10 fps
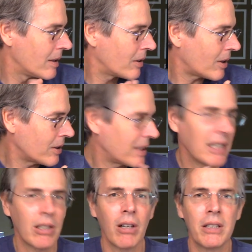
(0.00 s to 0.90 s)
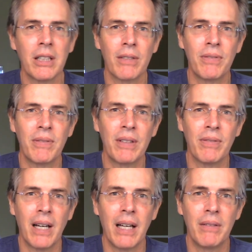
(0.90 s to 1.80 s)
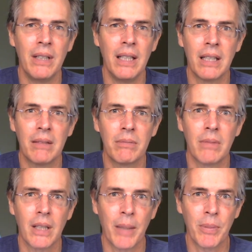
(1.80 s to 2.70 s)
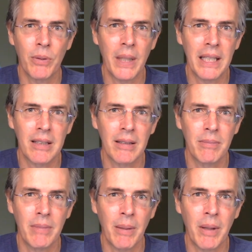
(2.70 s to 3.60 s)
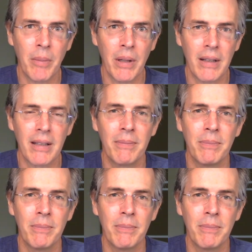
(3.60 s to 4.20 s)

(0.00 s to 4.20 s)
13 cards out of 55 in a couple of weeks, maybe a month.